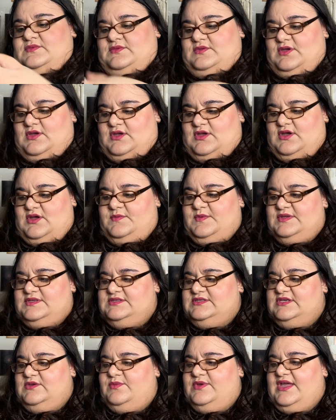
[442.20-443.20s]
Um, let's
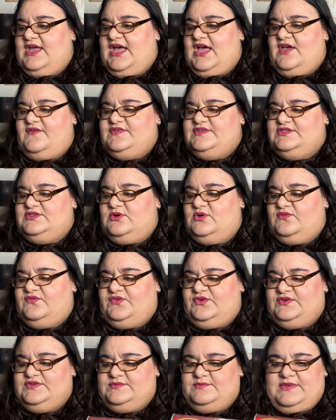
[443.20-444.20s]
see. We have
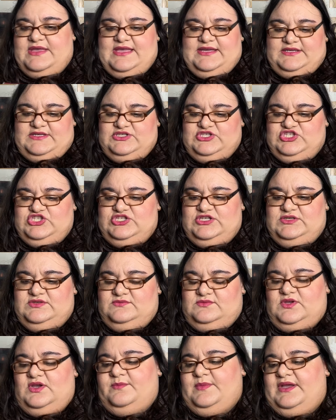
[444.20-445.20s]
Stouffer's mac and cheese.
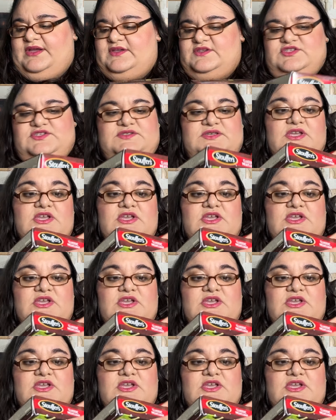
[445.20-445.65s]
Not mac and cheese.